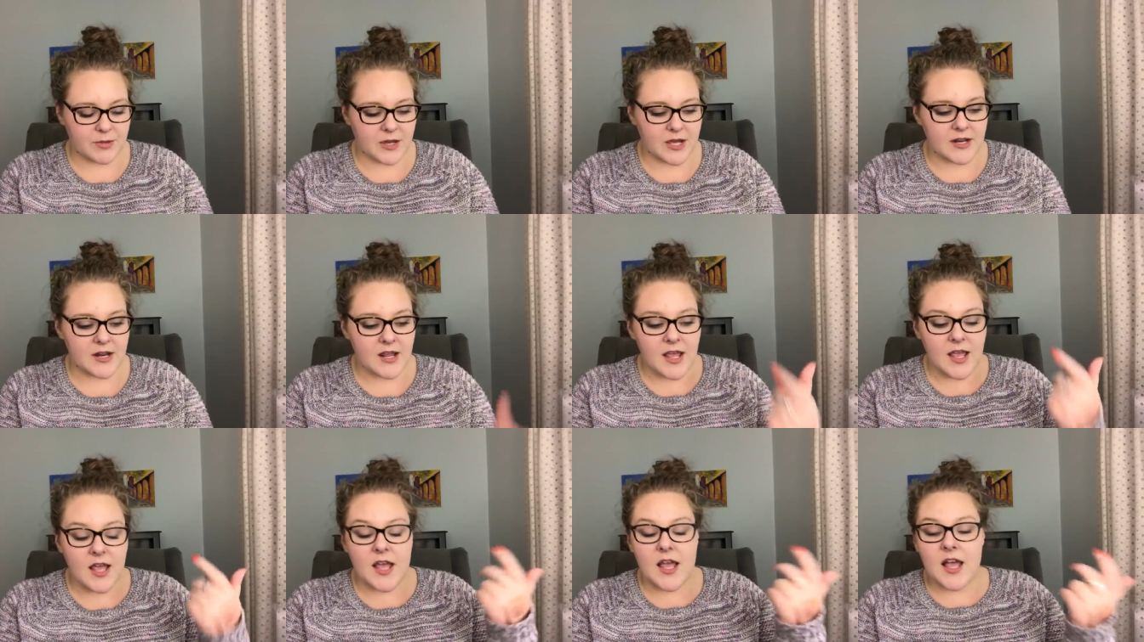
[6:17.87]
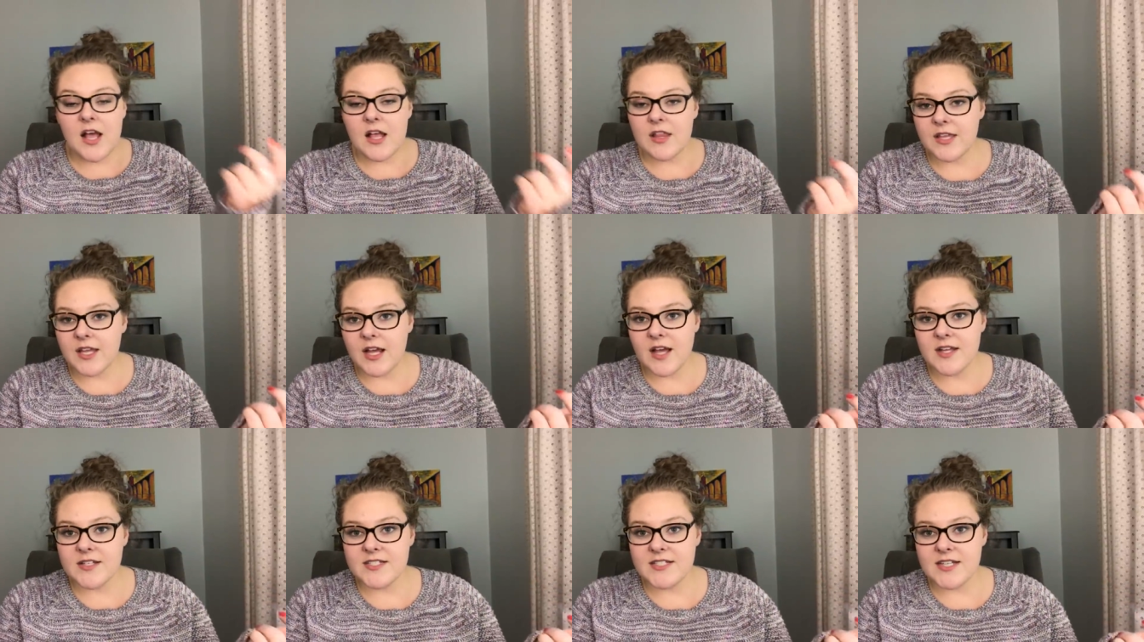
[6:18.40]
But
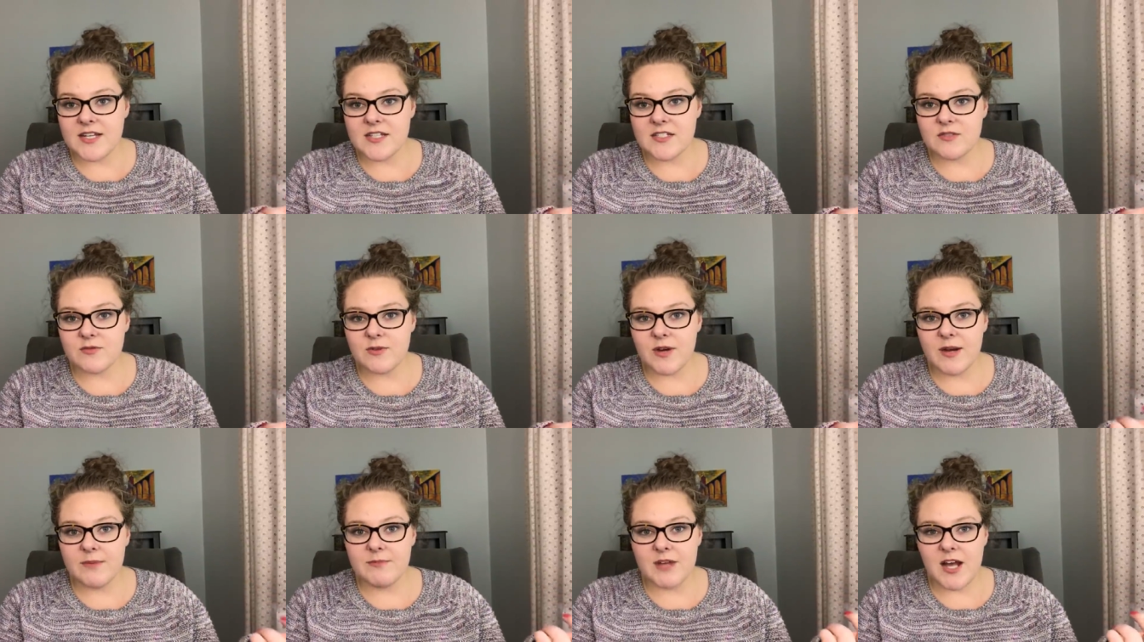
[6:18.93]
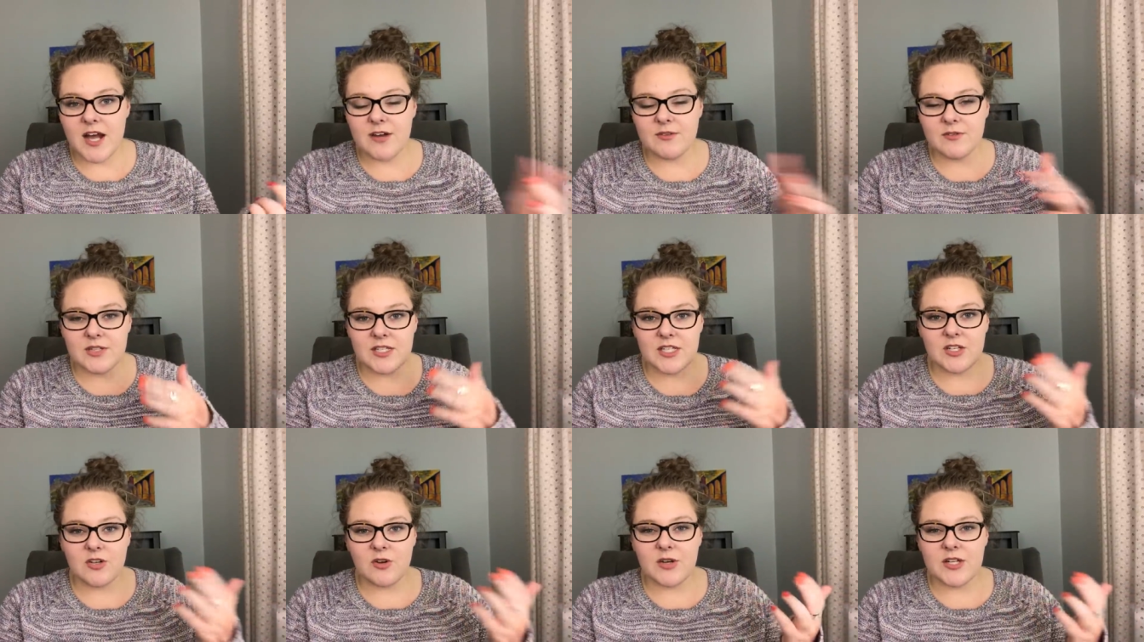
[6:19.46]
like on days where I'm not
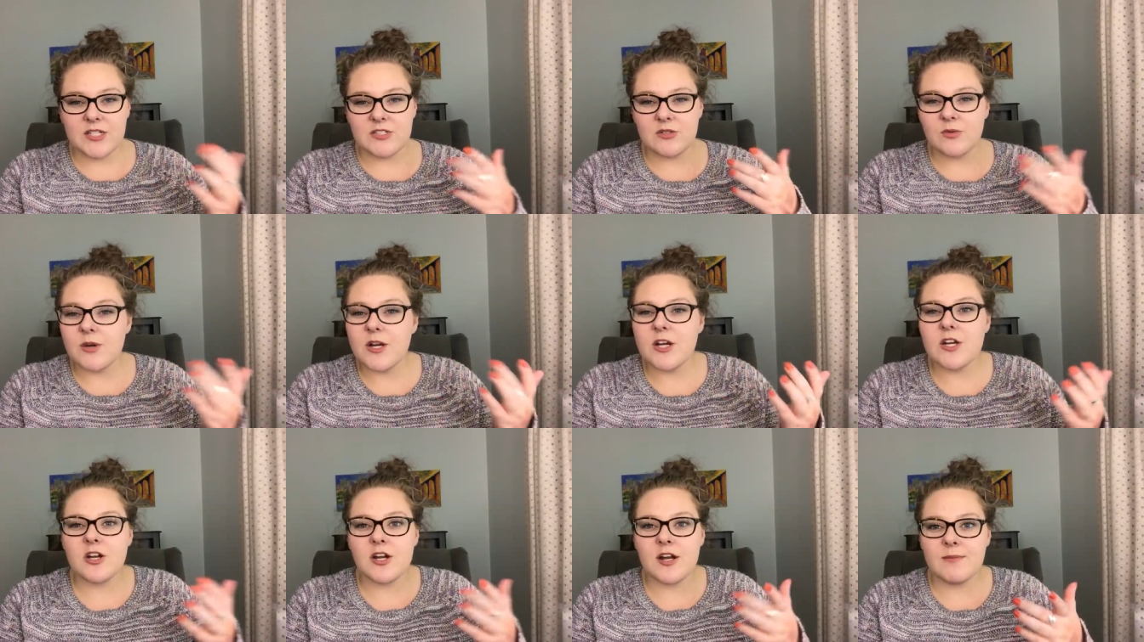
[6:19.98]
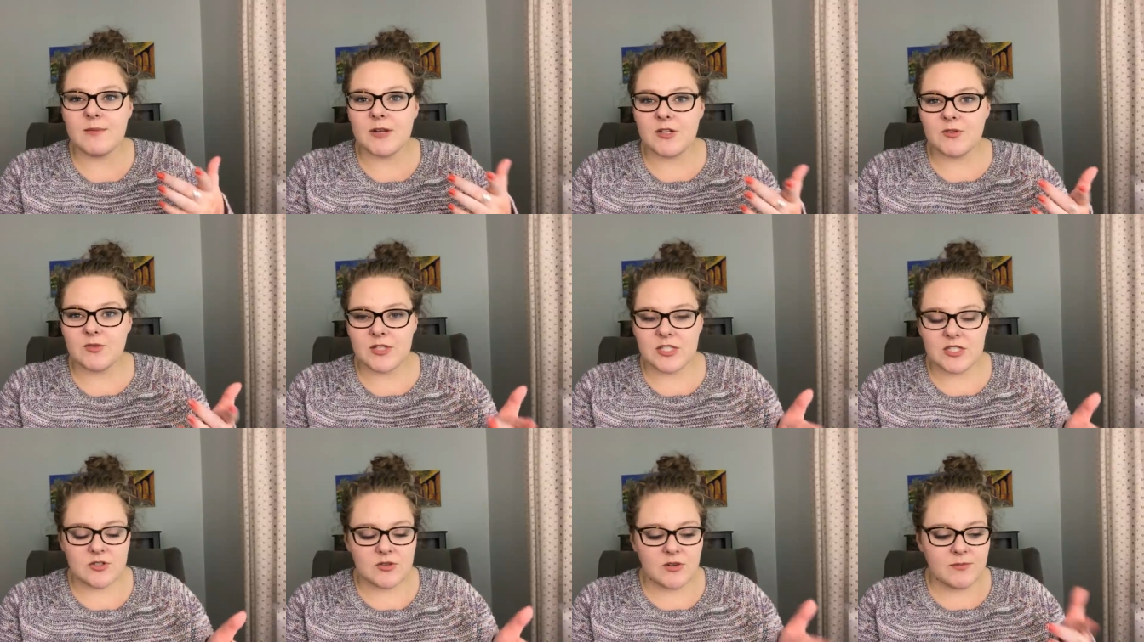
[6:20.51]
really going to work or I'm not
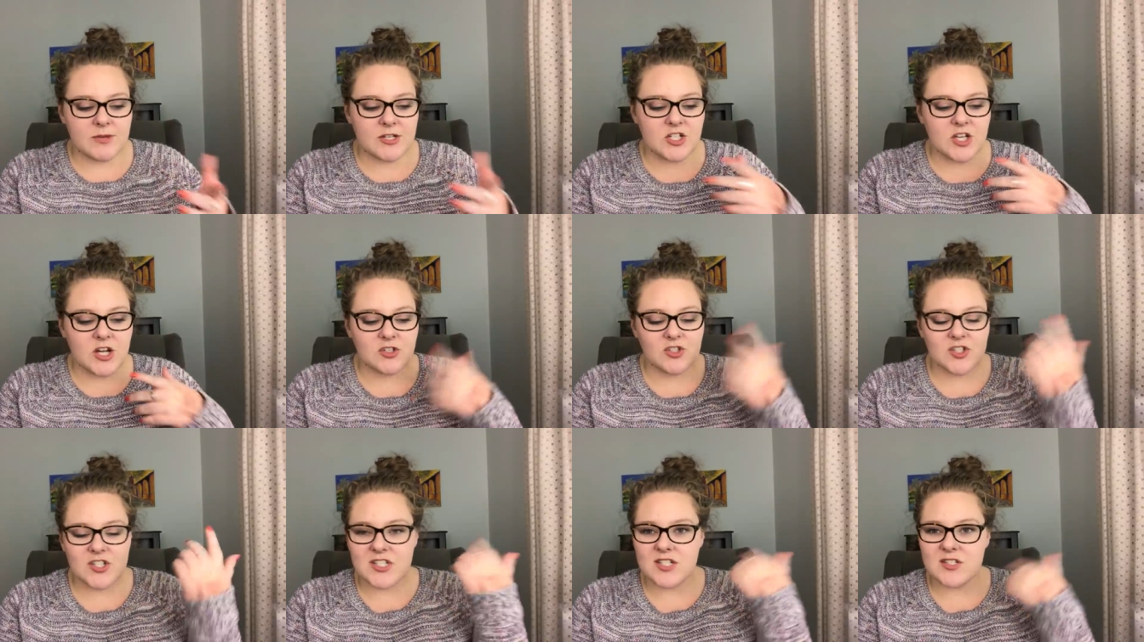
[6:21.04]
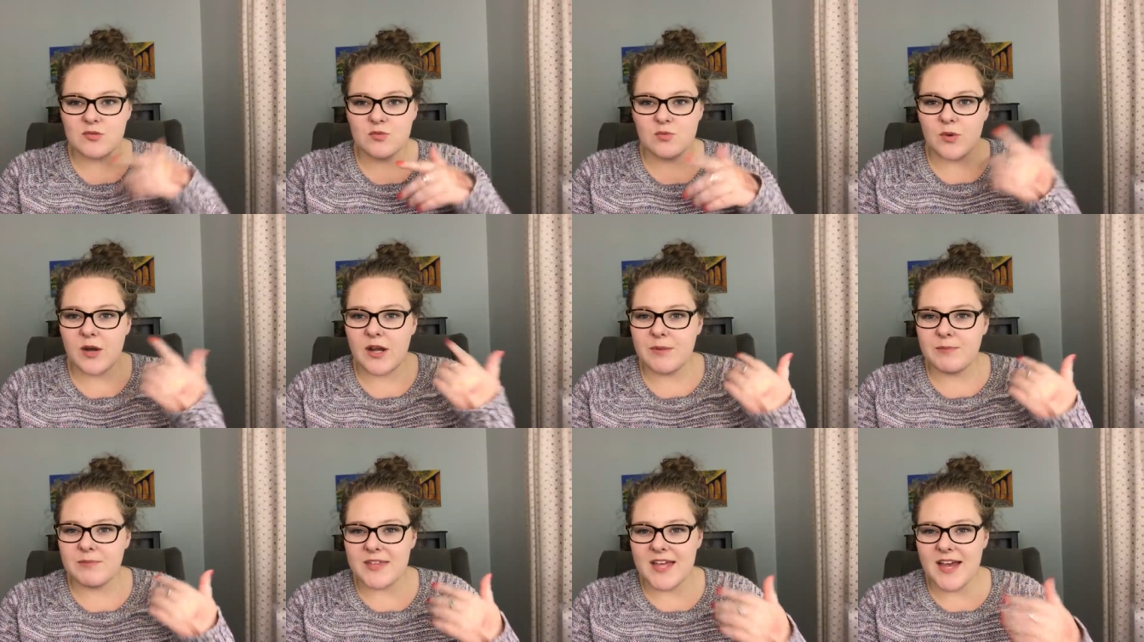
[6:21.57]
really doing much, I'll just
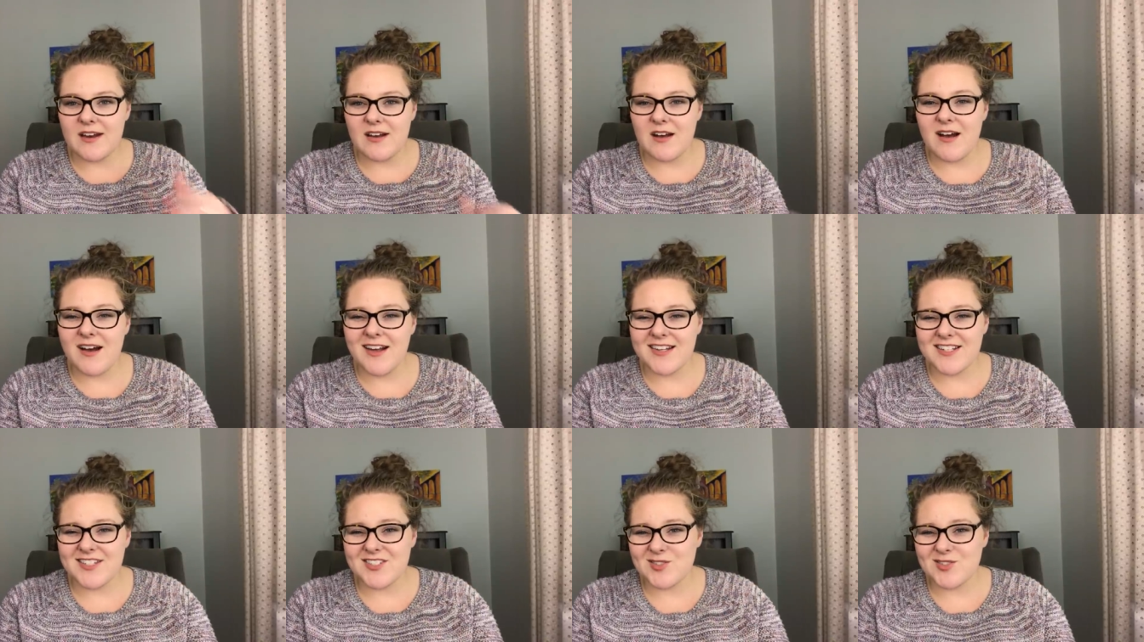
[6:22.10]
swipe that on.